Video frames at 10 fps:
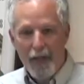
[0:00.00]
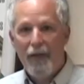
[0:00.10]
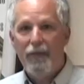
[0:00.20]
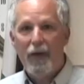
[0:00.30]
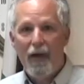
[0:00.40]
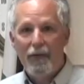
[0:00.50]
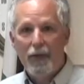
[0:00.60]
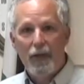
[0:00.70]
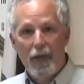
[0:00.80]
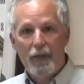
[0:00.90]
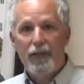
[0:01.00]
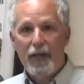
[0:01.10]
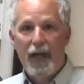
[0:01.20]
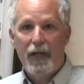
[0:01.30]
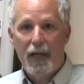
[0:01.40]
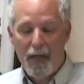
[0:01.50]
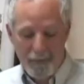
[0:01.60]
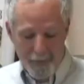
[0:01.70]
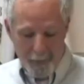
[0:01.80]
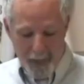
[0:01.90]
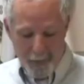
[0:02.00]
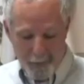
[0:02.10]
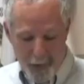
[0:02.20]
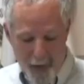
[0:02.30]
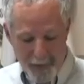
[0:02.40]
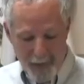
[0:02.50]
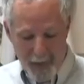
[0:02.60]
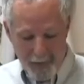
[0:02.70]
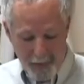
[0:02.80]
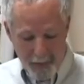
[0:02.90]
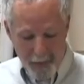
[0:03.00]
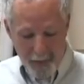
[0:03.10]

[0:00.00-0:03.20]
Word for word: if you have a good understanding of the budget process,